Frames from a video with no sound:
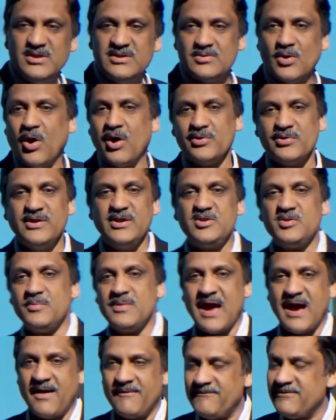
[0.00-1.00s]
All you need to
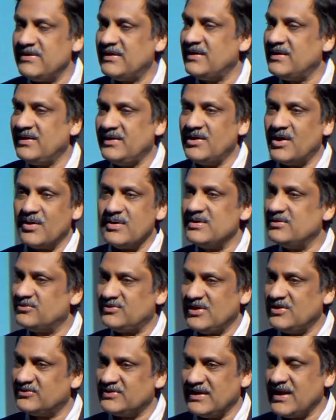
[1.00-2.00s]
have,
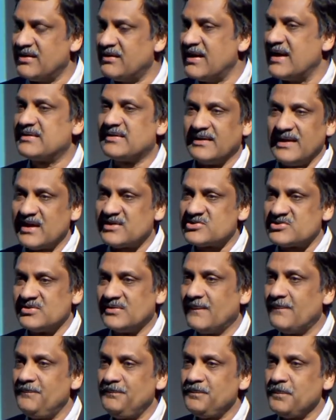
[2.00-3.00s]
is an internet
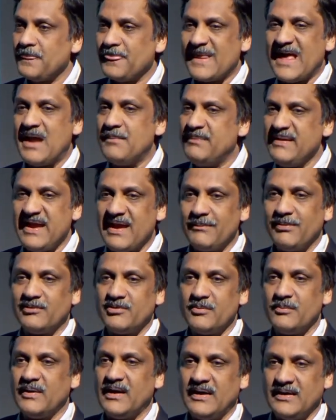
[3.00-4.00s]
connection and be able to,